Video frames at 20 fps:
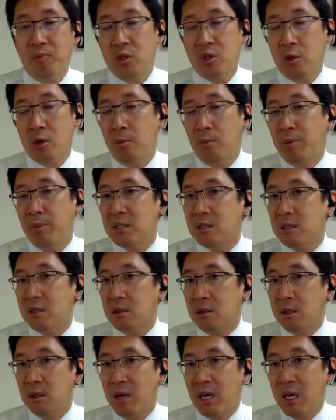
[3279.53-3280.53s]
So
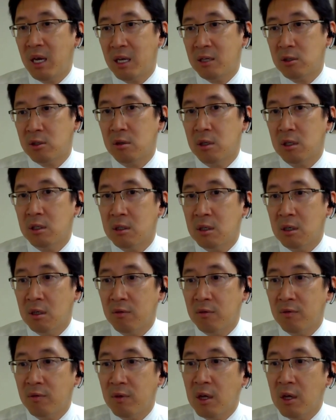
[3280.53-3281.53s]
basically, my answer is that
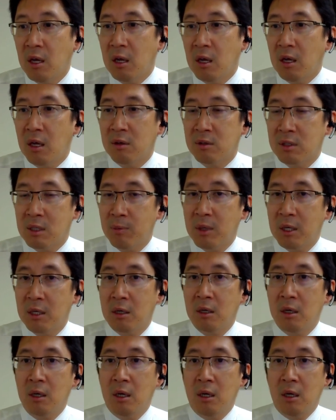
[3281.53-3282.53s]
if, if
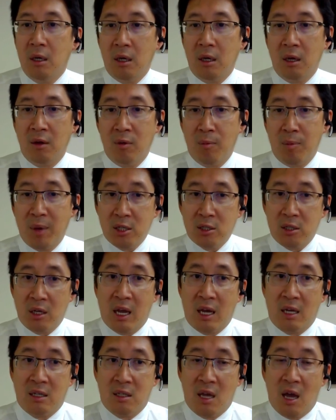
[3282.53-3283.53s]
something, if the patient
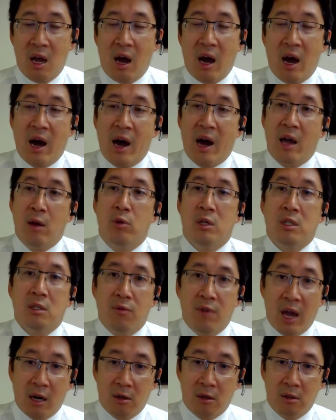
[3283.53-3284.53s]
has high risk
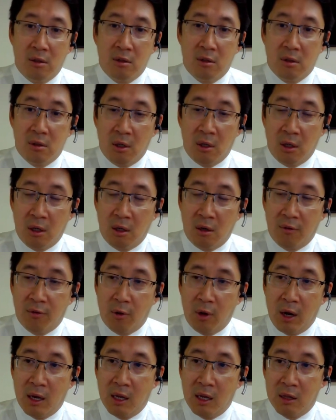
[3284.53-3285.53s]
factors uh,
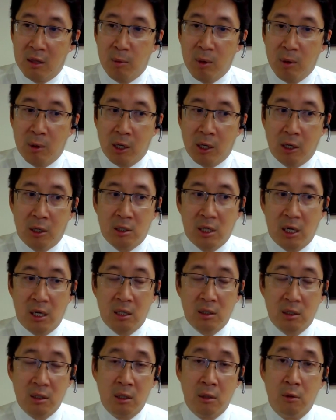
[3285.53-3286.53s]
for acanthamoeba
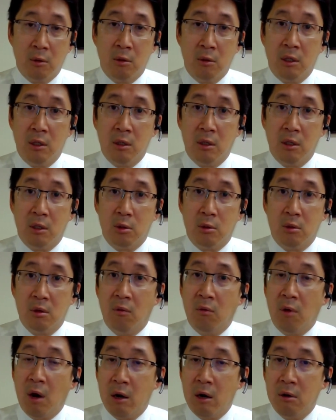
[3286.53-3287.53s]
keratitis, including a history
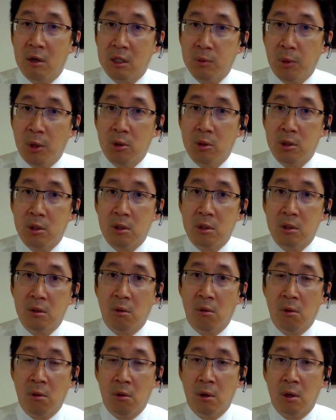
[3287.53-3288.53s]
of water exposure
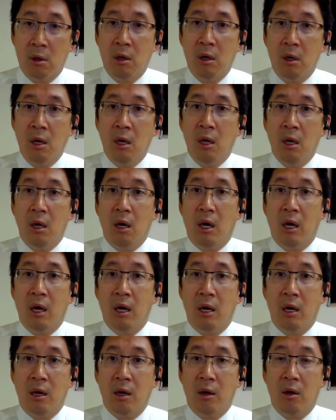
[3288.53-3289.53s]
or
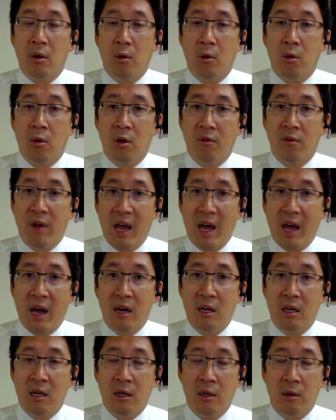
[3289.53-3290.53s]
uh, or have
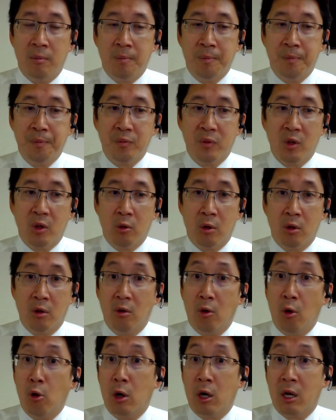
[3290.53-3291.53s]
had um, or,
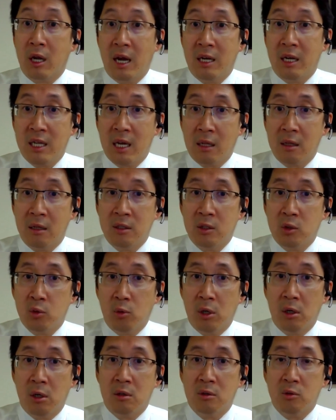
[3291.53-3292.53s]
or contact lens
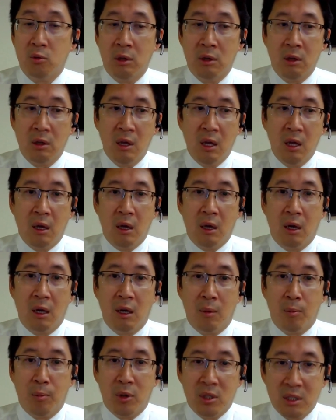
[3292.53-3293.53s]
wearers with
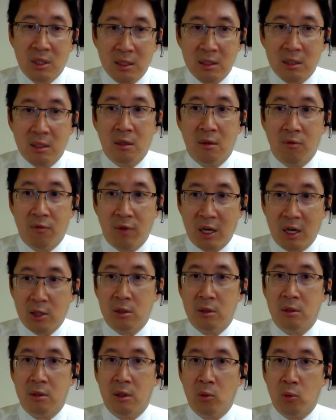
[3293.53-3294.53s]
a persistent
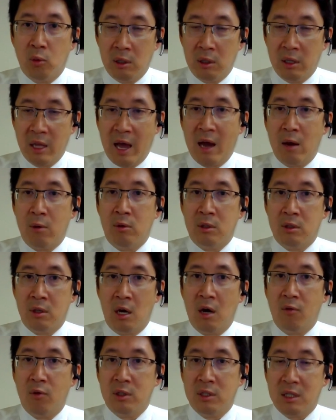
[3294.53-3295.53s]
infection that will not
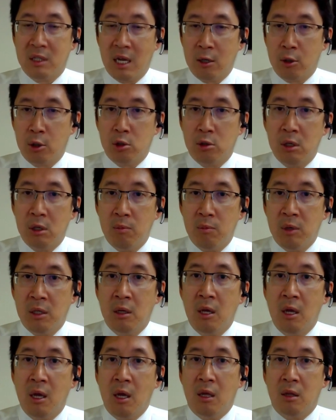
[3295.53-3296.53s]
resolve with standard treatment,
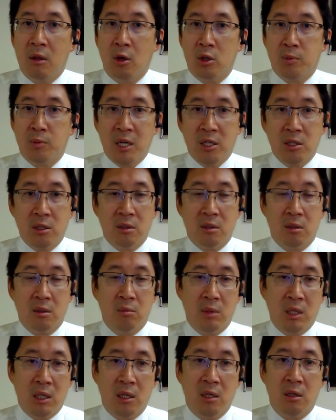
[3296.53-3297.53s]
those patients
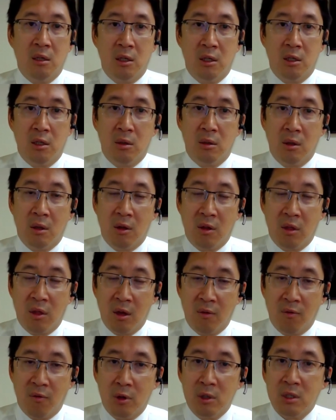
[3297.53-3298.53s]
immediately, the
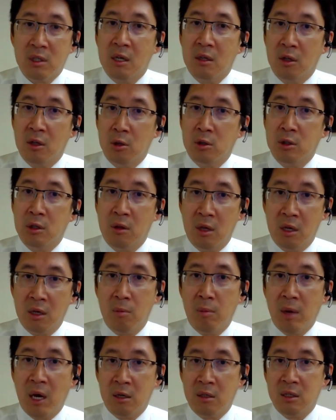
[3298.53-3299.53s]
th- first thing that you should think
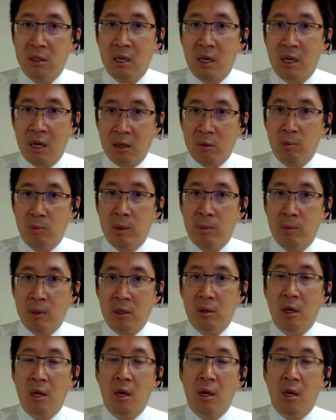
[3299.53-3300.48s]
about is acanthamoeba